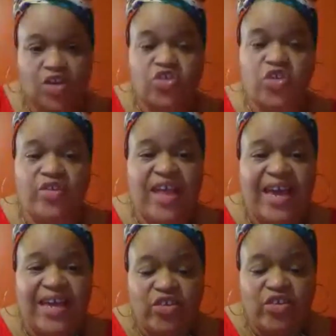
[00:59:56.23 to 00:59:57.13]
So
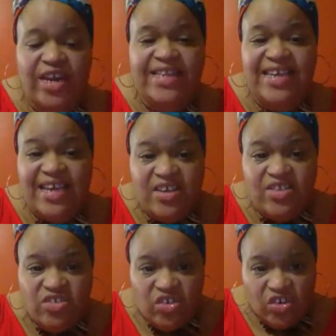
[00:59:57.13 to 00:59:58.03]
that it's
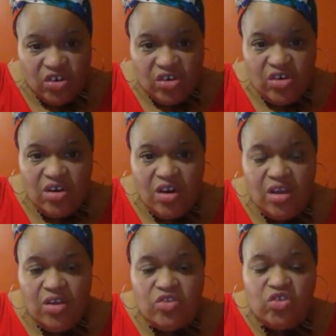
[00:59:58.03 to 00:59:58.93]
easier
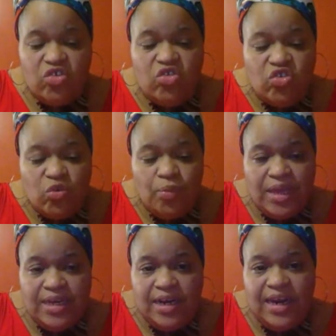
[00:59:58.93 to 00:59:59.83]
to be in